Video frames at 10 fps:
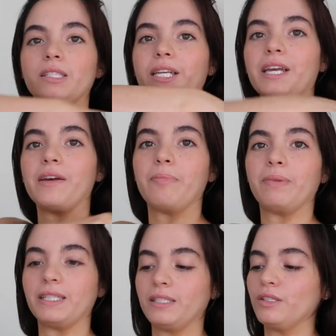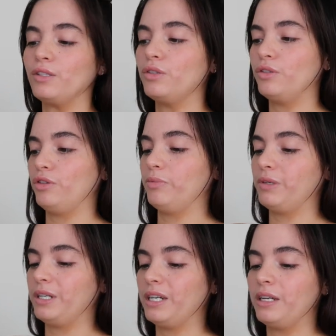See, it blends
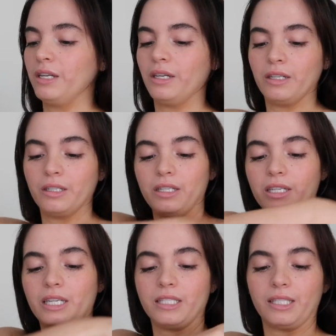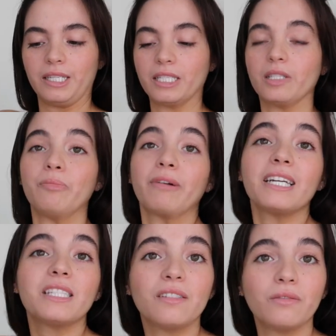super easily,
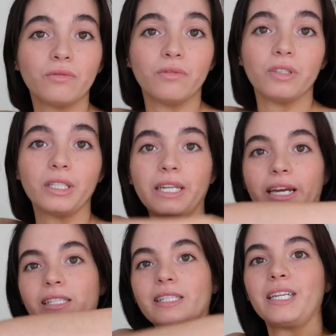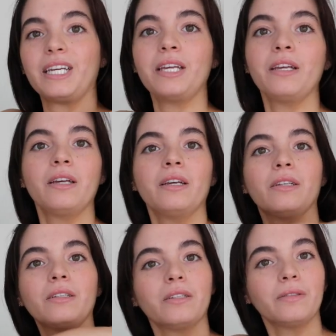spreads really nicely.
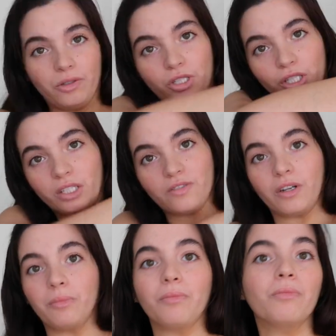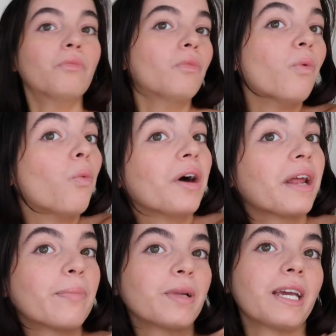This is just from one
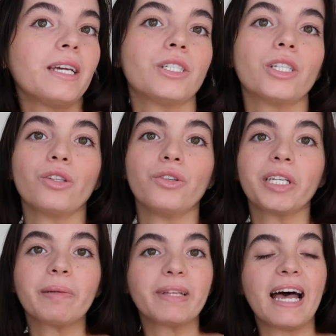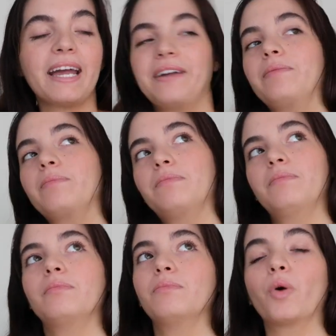application. You could apply
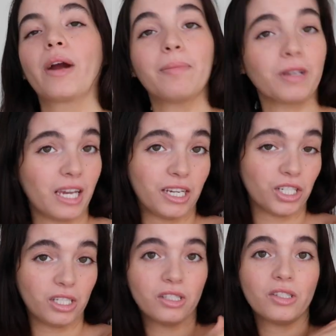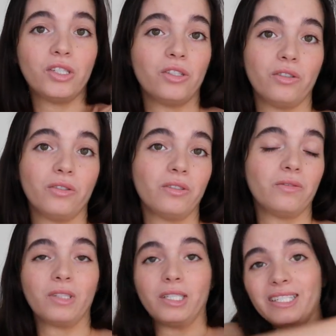more applications to
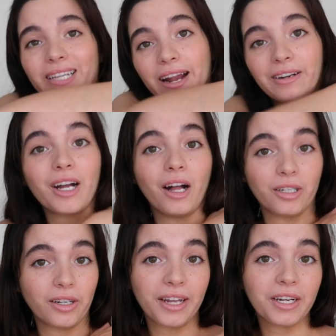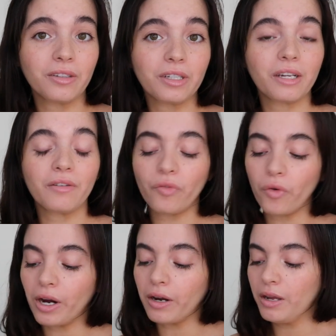the desired color that you're looking
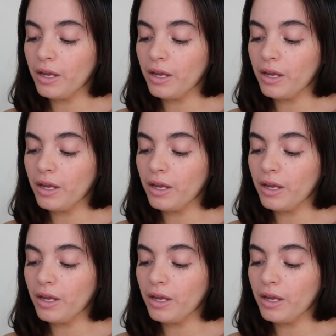for,